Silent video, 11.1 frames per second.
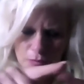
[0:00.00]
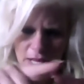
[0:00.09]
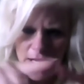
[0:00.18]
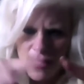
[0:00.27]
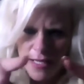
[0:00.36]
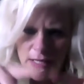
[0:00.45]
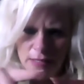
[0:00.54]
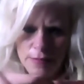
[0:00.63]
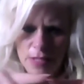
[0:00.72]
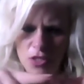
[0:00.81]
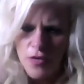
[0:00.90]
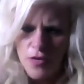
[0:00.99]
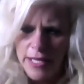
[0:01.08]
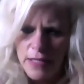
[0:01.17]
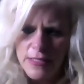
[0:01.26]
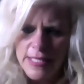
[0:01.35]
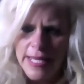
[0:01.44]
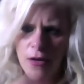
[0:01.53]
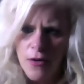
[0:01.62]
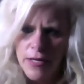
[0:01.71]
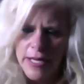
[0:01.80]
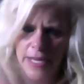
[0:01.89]
a triangle
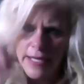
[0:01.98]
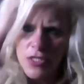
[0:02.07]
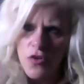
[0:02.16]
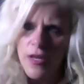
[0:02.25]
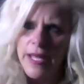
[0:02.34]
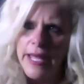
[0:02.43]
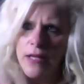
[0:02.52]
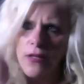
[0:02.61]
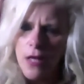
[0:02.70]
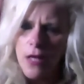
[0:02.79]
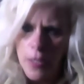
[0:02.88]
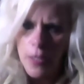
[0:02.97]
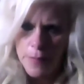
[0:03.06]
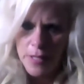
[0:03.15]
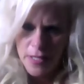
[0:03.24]
down and a triangle up,